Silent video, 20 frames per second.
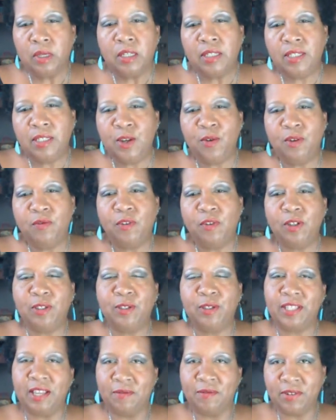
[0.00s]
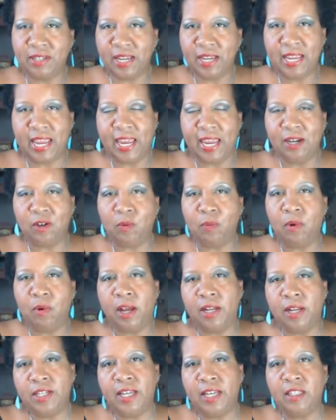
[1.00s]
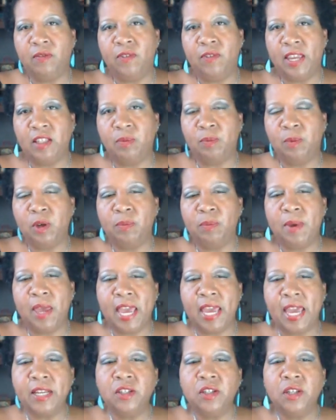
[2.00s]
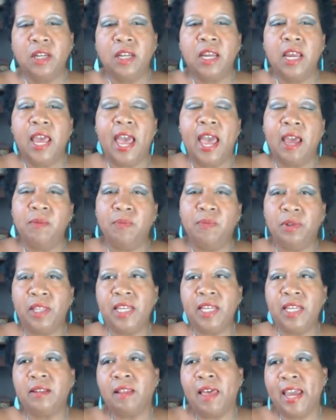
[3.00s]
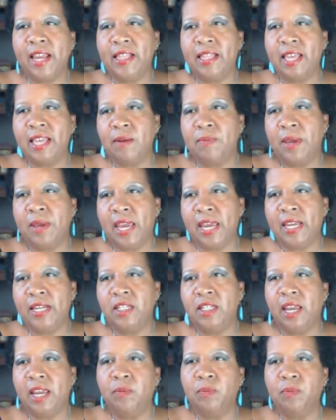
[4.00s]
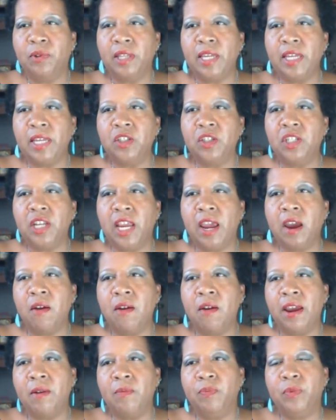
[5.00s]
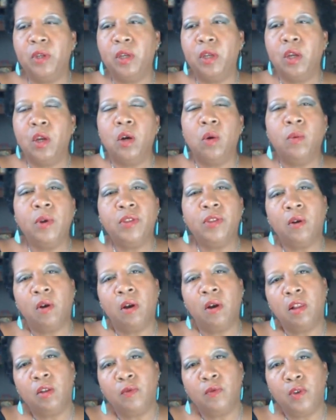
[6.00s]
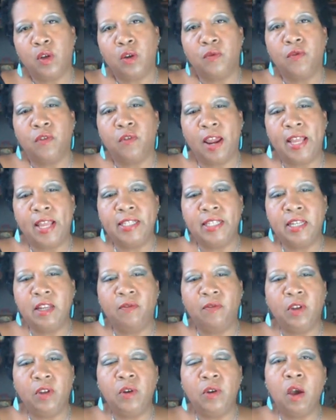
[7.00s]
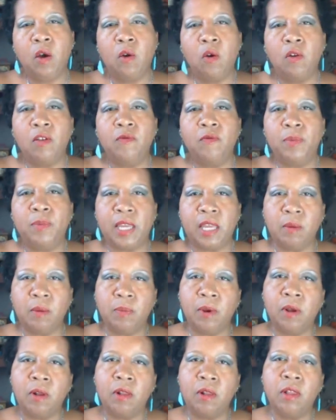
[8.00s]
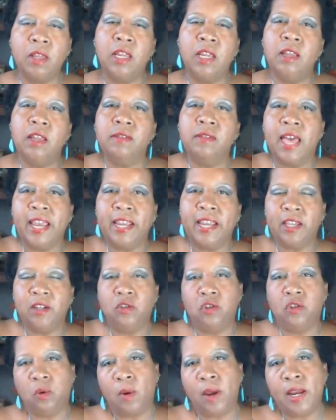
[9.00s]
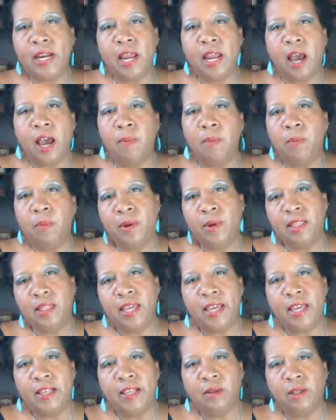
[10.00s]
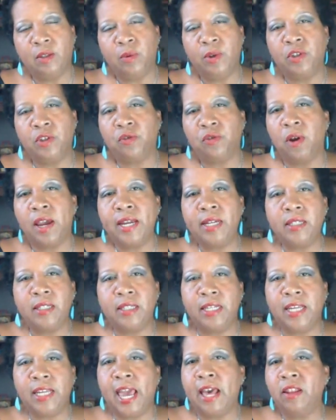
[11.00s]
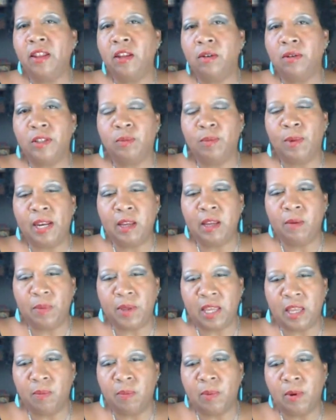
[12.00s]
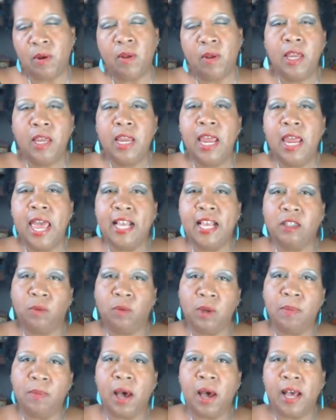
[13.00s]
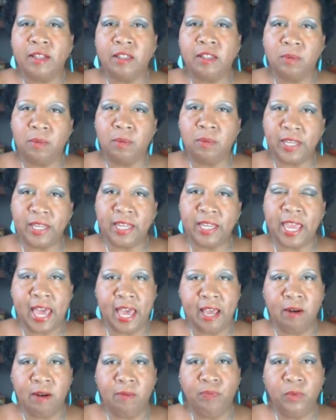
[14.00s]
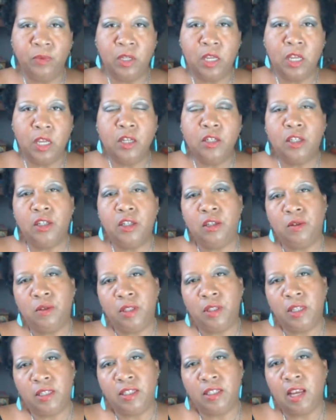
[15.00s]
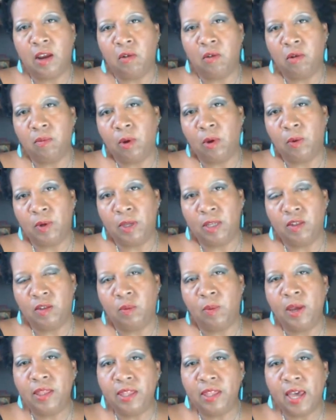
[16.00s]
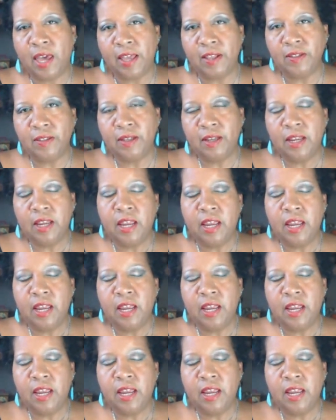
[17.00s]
Universal 7-Day Candle Project's Facebook page, and please like that page, and please share it with all of your friends. And if you know of people that can join up with this, because we're trying to gather as many people as we possibly can to do these ceremonies with us.